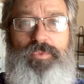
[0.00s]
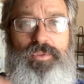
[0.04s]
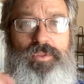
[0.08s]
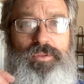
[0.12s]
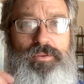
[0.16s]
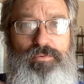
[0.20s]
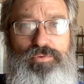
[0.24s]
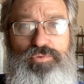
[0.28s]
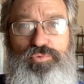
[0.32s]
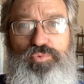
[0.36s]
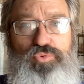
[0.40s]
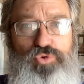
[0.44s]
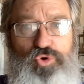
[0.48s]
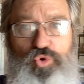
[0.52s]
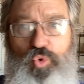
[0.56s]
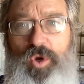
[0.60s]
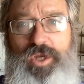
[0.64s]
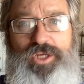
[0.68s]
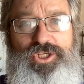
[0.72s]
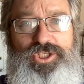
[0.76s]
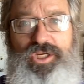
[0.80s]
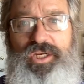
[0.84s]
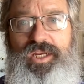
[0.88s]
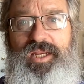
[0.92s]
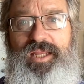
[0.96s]
The
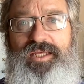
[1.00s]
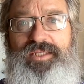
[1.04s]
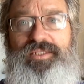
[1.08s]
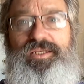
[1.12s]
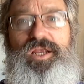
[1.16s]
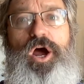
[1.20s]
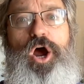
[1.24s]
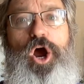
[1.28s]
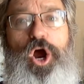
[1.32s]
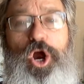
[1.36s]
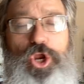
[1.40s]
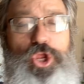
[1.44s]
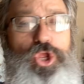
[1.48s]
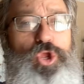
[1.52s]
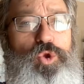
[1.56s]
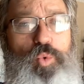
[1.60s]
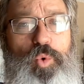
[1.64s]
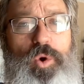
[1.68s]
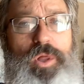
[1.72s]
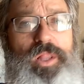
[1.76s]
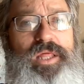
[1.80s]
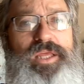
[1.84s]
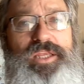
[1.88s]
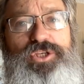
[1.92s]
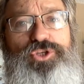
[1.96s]
question is, are you
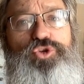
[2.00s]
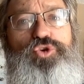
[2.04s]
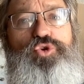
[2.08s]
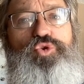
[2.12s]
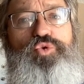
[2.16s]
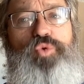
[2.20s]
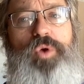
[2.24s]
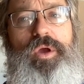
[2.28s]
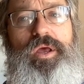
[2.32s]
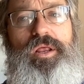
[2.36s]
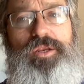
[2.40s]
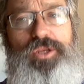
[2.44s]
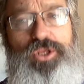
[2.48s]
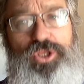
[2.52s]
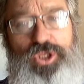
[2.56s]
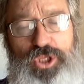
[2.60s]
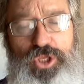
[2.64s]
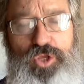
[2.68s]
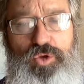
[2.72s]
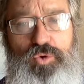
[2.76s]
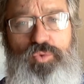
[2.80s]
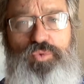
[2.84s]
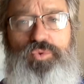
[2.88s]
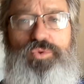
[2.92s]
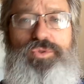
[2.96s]
willing to
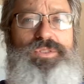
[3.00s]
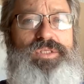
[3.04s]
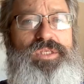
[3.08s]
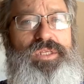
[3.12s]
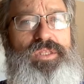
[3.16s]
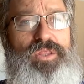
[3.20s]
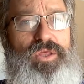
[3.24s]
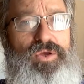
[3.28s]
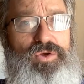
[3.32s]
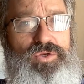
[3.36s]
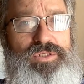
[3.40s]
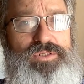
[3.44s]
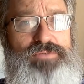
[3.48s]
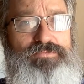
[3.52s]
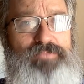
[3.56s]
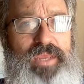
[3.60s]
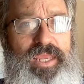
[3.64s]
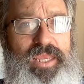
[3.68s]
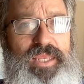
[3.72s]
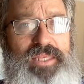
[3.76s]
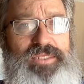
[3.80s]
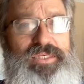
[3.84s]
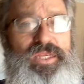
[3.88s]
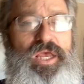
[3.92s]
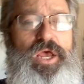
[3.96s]
use those
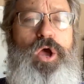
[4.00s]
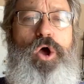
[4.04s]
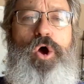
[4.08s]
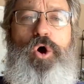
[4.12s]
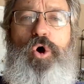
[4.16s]
means,